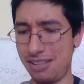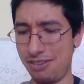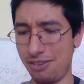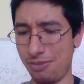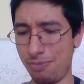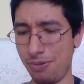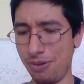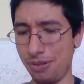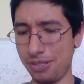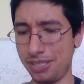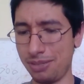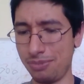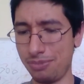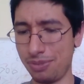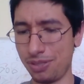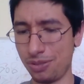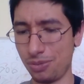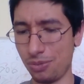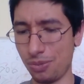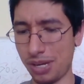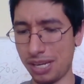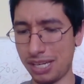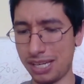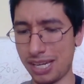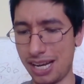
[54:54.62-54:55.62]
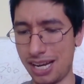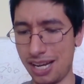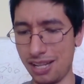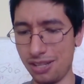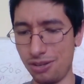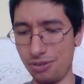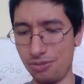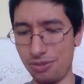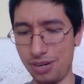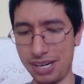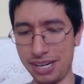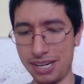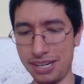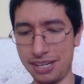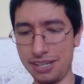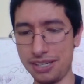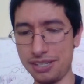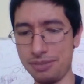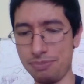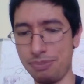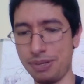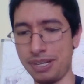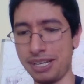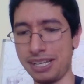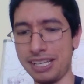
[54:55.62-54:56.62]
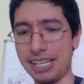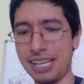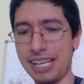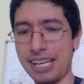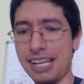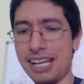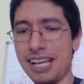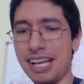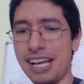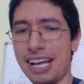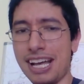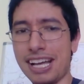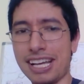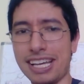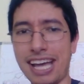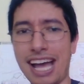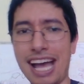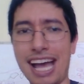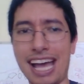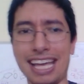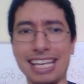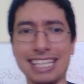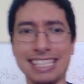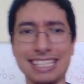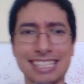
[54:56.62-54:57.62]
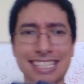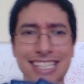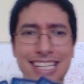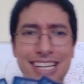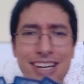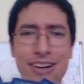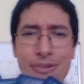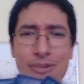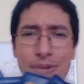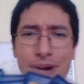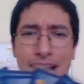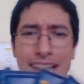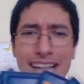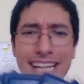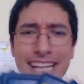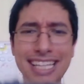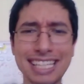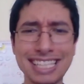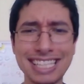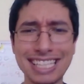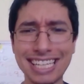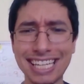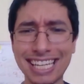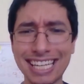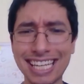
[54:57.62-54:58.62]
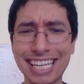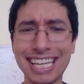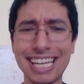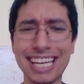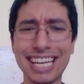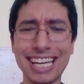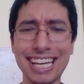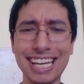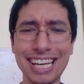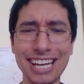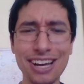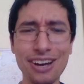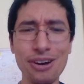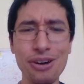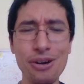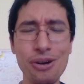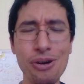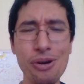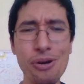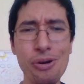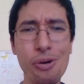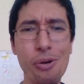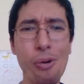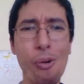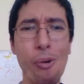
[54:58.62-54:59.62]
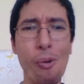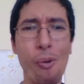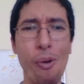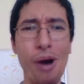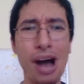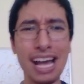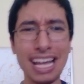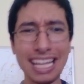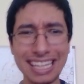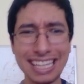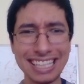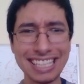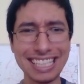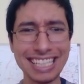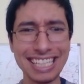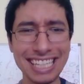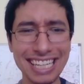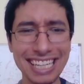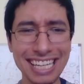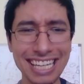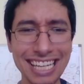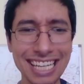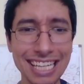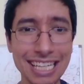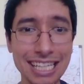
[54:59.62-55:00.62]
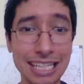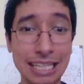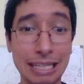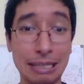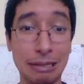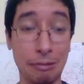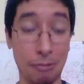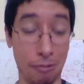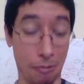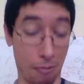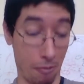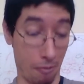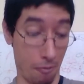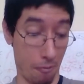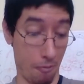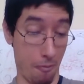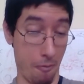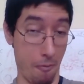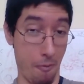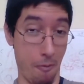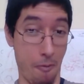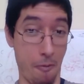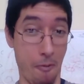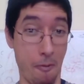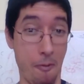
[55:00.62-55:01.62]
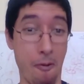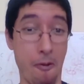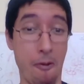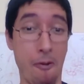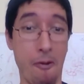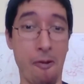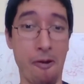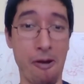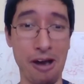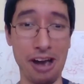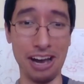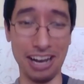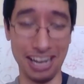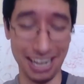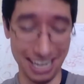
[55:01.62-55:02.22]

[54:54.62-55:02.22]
I pulled some sweet hollow rares, but guys, what? What? Oh.